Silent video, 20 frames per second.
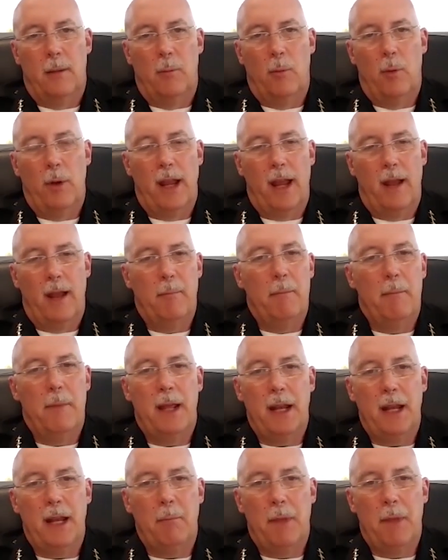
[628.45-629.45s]
We have
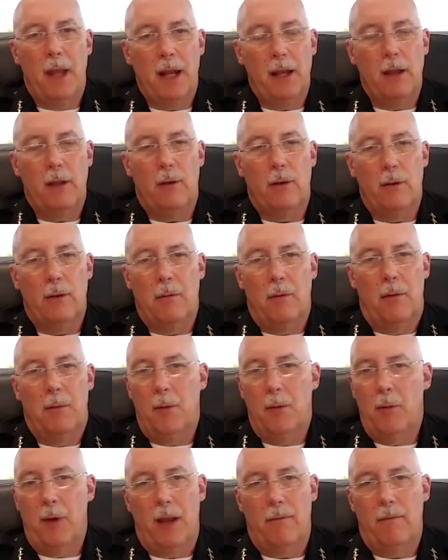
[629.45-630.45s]
many of those.
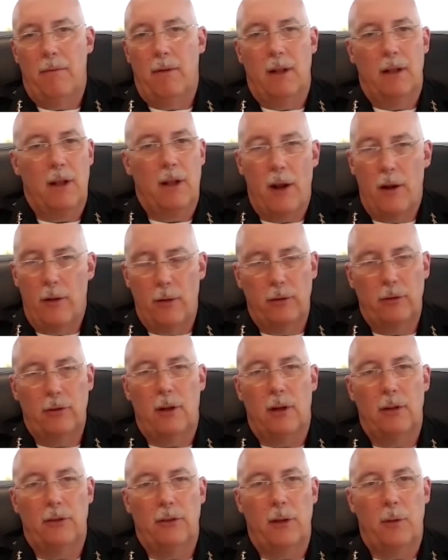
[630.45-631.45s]
We have a lot of those
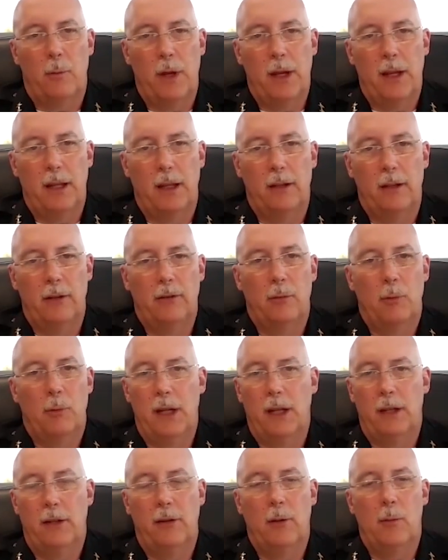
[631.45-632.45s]
calls on weekends. We
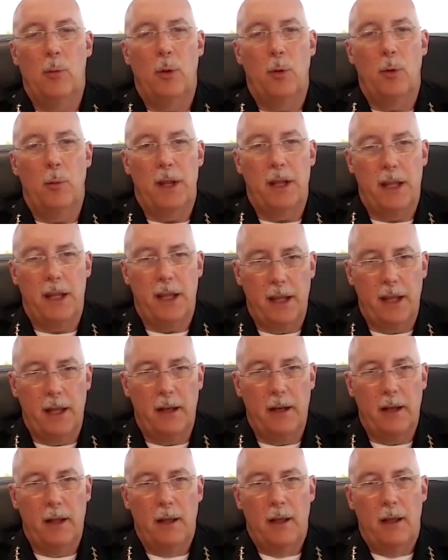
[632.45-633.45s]
get to them when we
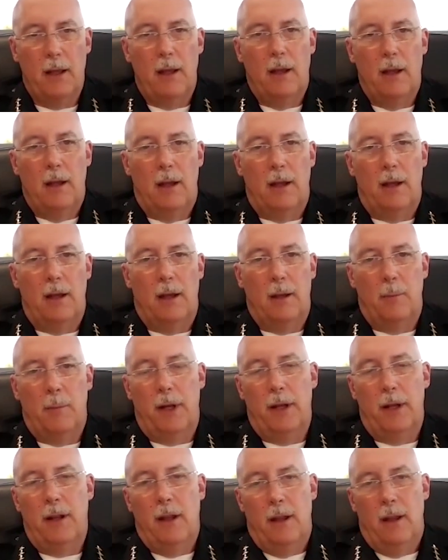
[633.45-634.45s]
can,
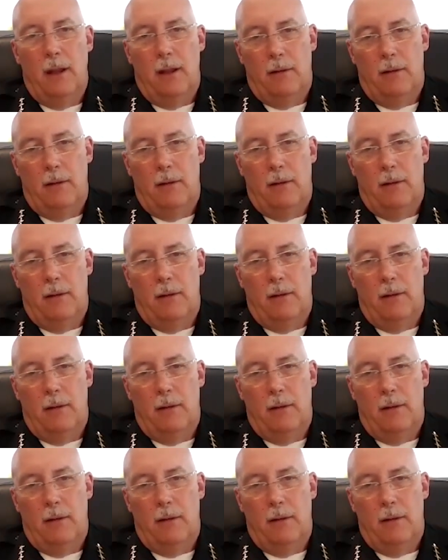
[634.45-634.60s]
but